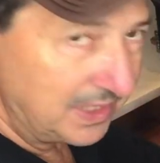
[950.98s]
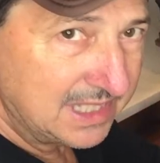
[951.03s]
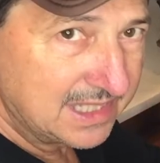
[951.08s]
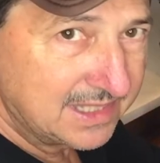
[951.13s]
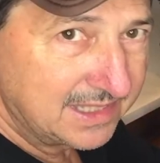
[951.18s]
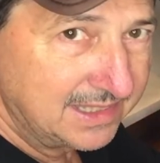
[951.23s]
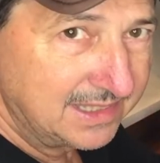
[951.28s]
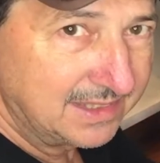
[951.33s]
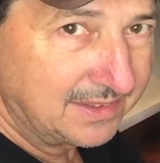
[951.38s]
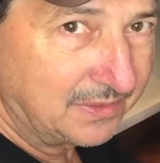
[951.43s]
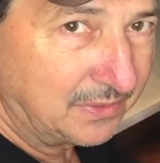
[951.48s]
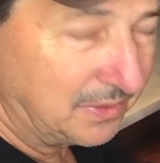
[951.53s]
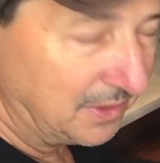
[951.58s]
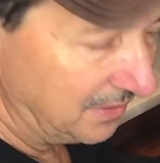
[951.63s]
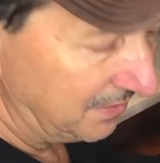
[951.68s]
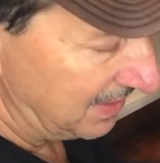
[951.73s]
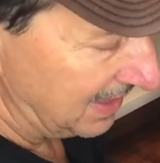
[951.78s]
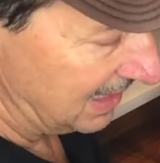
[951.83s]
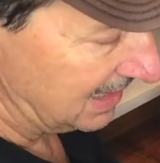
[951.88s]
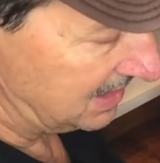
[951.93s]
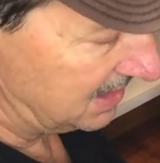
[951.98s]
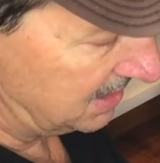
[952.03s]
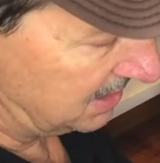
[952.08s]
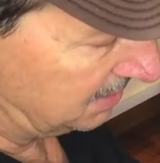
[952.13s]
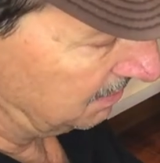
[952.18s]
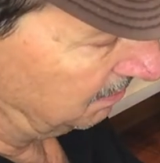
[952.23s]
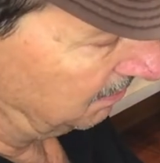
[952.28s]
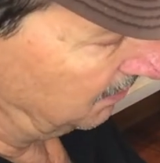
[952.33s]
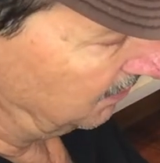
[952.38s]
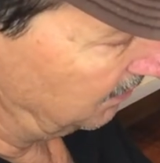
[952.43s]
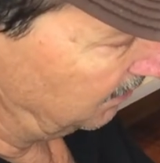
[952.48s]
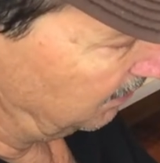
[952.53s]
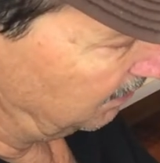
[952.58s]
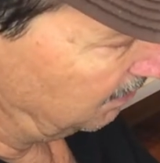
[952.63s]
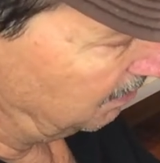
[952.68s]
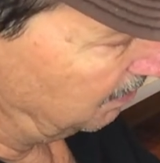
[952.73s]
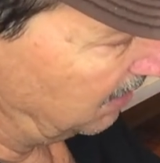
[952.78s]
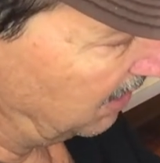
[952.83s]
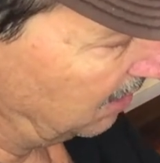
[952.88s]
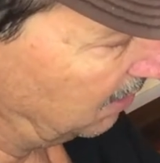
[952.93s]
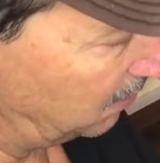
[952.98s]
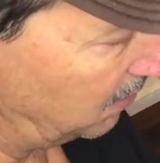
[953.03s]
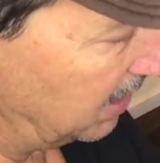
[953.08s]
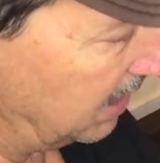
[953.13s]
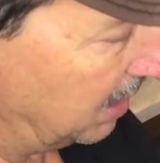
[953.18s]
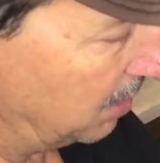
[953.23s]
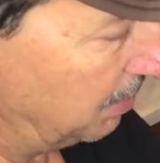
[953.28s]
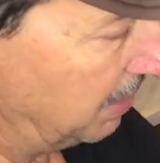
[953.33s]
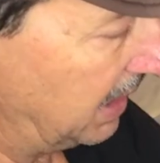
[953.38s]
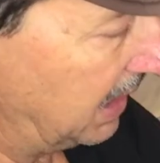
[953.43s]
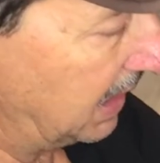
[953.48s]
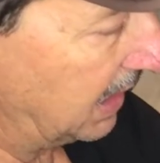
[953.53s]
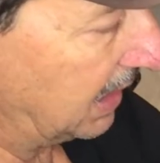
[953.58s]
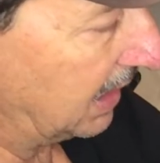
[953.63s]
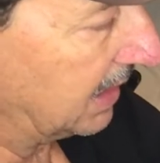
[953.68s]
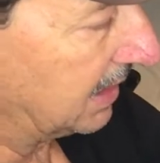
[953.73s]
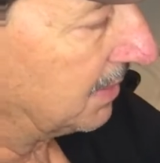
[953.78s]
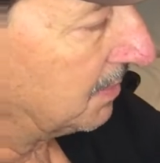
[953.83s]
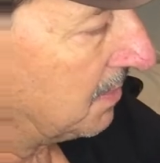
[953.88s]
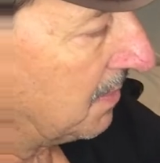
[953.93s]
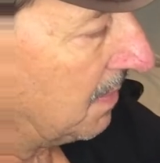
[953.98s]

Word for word: recent or if that's been a while back.